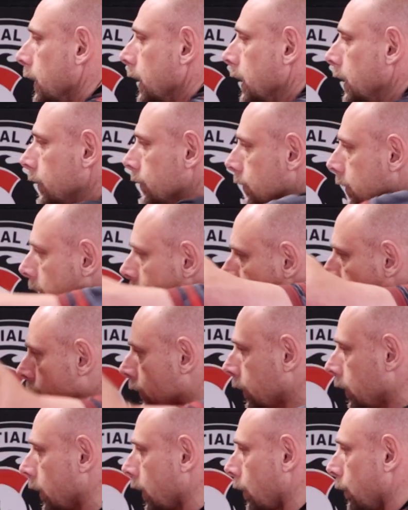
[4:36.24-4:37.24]
is
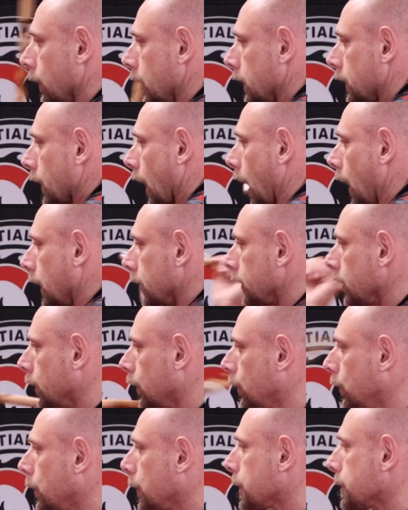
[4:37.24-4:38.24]
considered a
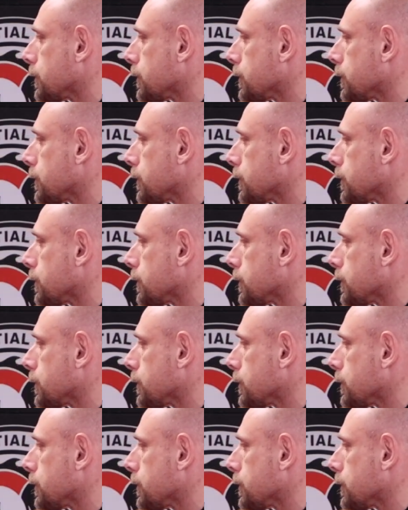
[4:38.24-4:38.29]
redondo.